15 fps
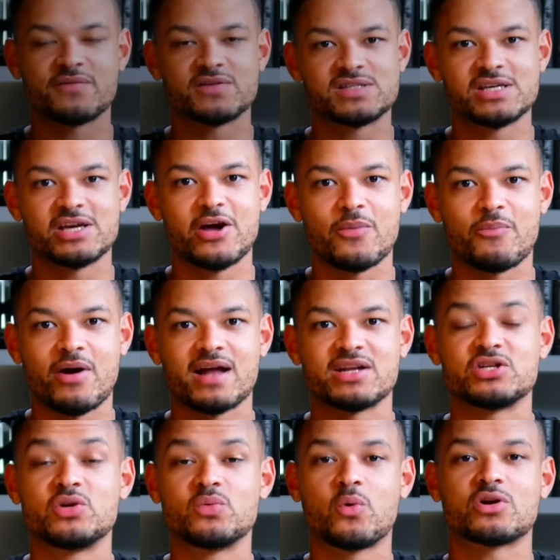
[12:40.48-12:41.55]
of a CEO brand and
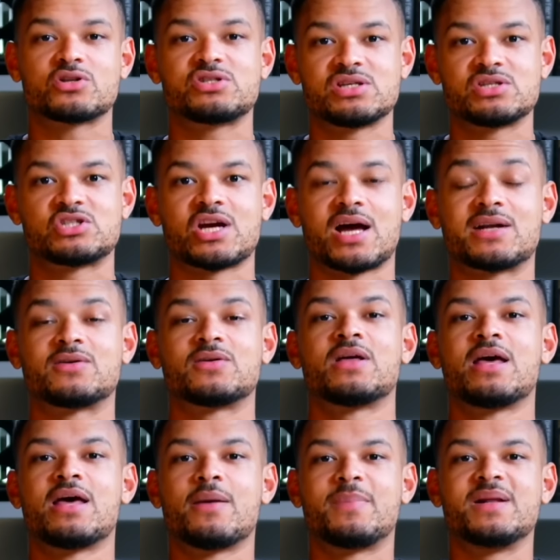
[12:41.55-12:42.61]
you watch this channel,
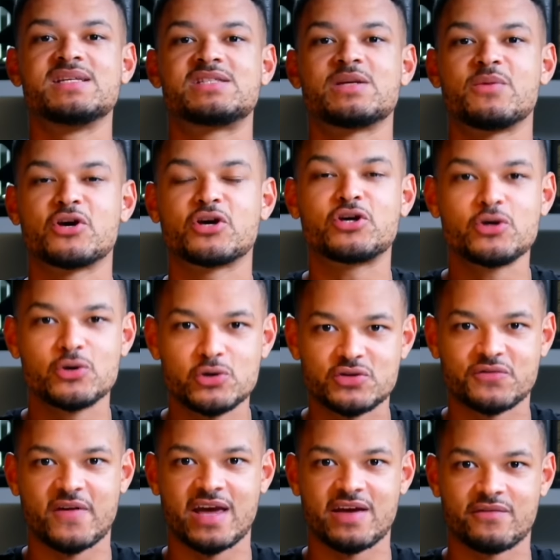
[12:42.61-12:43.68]
please do me a huge
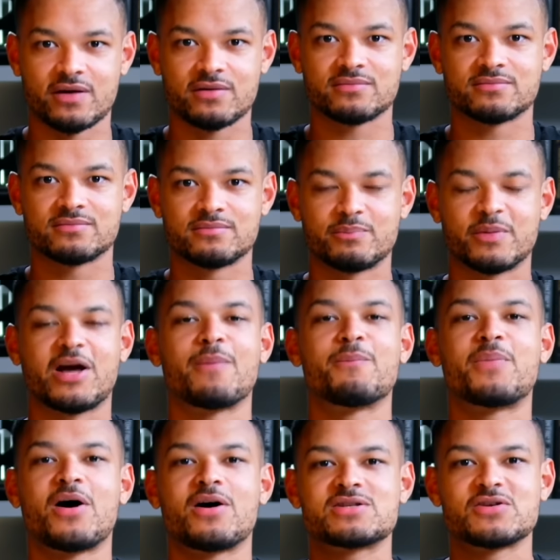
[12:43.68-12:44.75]
favor. Become
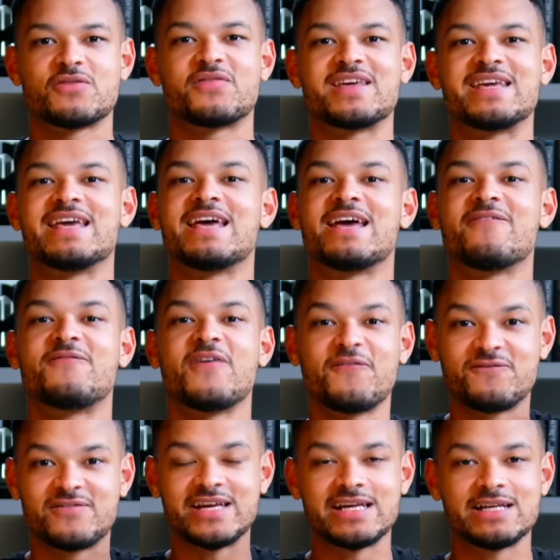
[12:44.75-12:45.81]
part of the
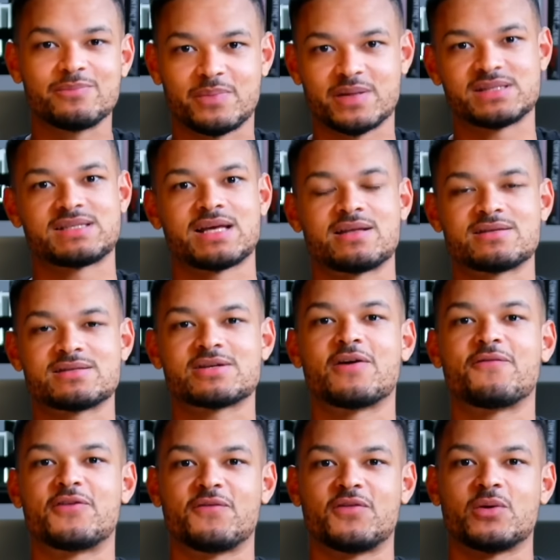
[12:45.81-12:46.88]
15% of
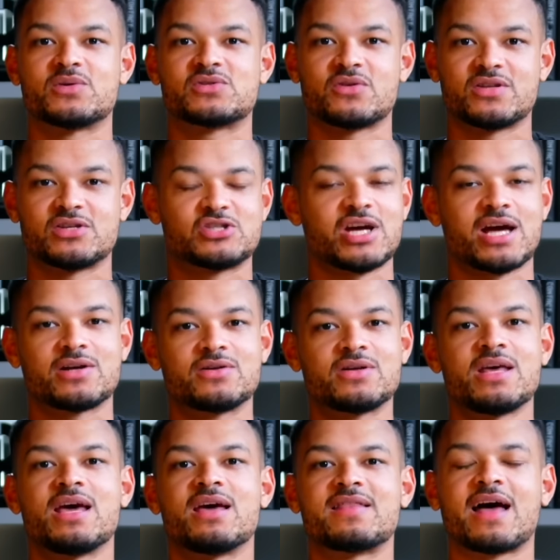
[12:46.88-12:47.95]
the viewers on this channel
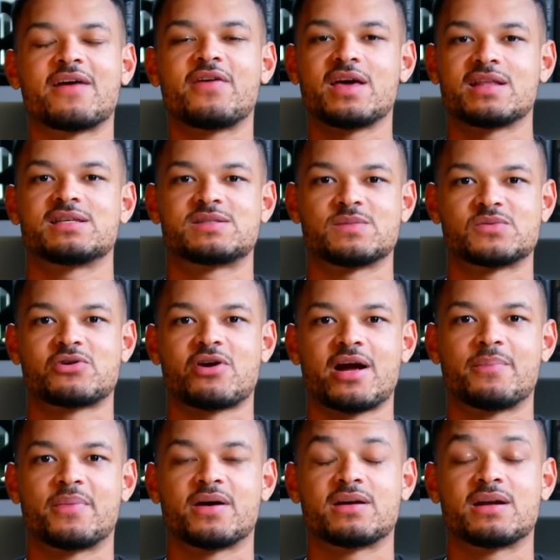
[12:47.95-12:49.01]
that have hit the subscribe
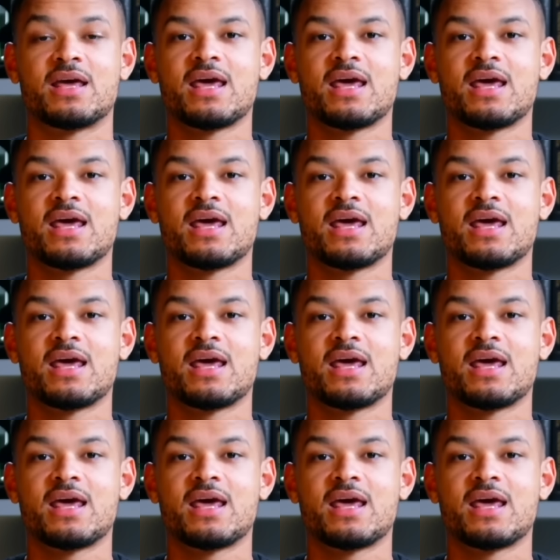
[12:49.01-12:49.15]
button.